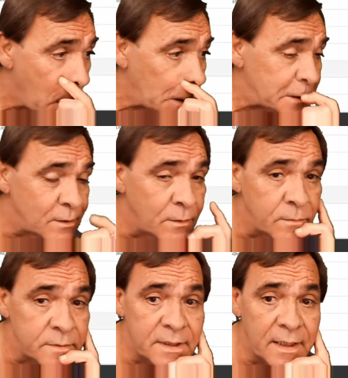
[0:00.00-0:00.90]
So
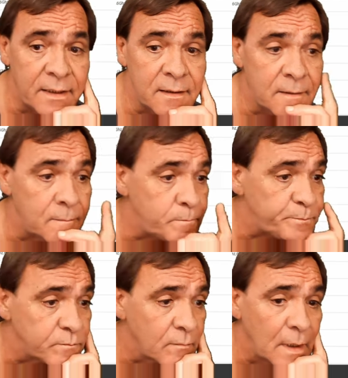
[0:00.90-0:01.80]
Zen
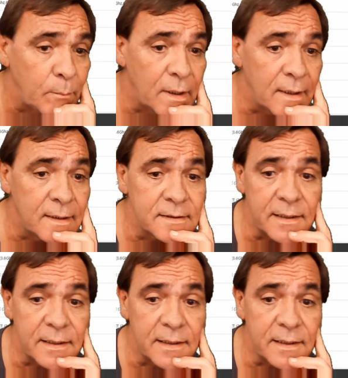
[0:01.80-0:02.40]
Plus